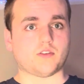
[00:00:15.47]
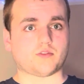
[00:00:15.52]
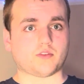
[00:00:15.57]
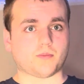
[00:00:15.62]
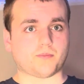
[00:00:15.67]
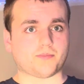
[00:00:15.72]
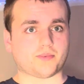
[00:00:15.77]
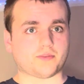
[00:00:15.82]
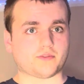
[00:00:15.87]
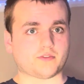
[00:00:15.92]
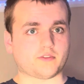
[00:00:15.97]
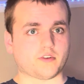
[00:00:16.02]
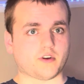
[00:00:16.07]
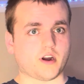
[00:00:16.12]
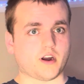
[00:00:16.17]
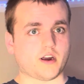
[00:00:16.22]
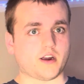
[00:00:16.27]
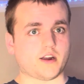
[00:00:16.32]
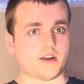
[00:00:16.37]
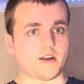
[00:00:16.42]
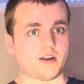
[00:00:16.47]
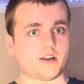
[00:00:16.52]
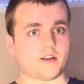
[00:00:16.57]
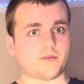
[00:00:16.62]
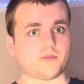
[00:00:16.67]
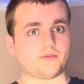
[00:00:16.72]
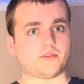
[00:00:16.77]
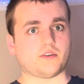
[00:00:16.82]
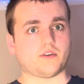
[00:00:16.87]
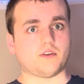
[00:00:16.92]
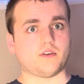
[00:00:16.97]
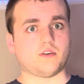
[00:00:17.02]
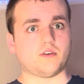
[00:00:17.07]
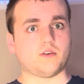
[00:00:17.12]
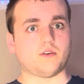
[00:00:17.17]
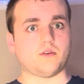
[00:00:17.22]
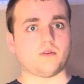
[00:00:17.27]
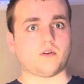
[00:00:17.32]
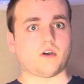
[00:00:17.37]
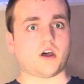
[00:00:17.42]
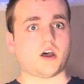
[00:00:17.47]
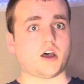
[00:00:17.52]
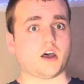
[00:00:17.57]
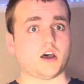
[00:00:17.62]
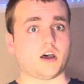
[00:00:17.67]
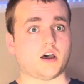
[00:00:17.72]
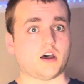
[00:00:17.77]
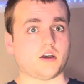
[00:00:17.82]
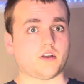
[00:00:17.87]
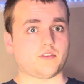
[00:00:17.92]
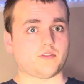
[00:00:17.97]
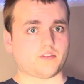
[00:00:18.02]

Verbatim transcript: subscribe to uh,